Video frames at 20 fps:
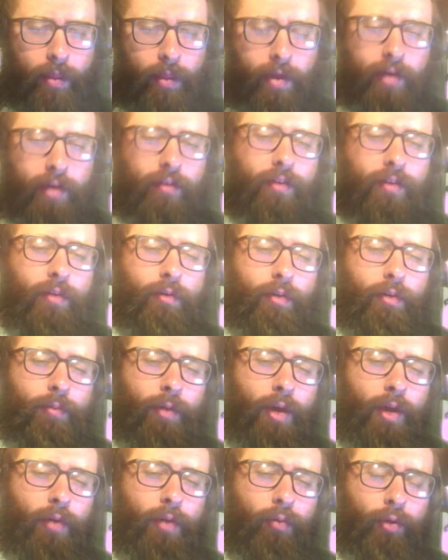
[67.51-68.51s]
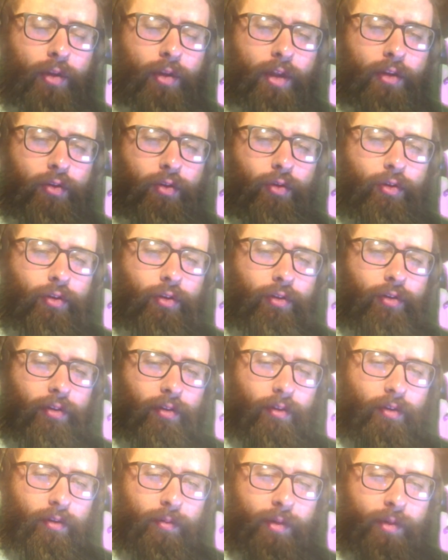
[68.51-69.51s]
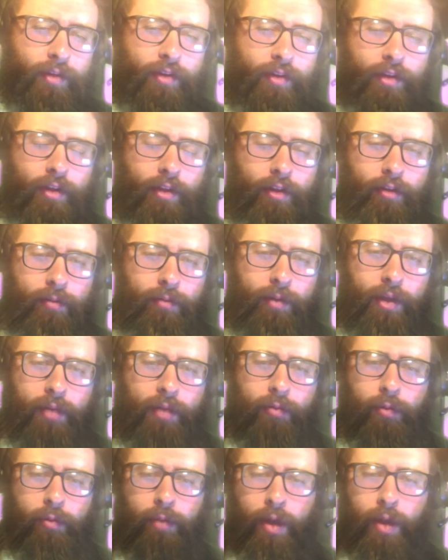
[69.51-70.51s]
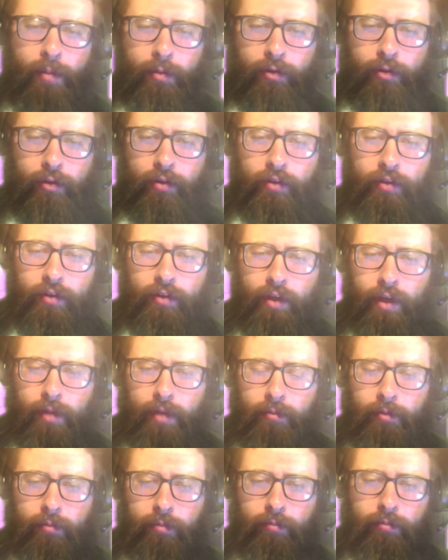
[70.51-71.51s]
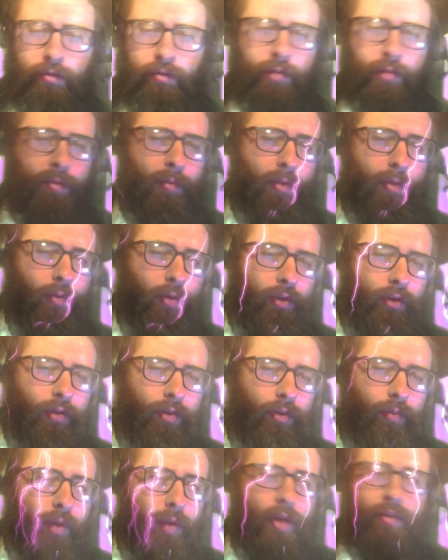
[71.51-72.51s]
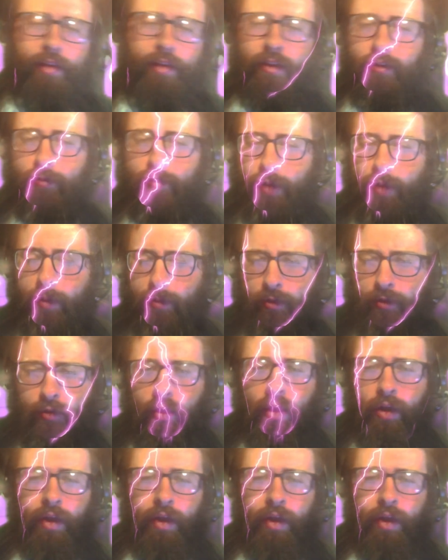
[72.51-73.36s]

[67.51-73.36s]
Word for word: It's the Chabad World Headquarters. It's a big deal. It's been getting more popular all the time, and some people are wondering why it's getting so popular.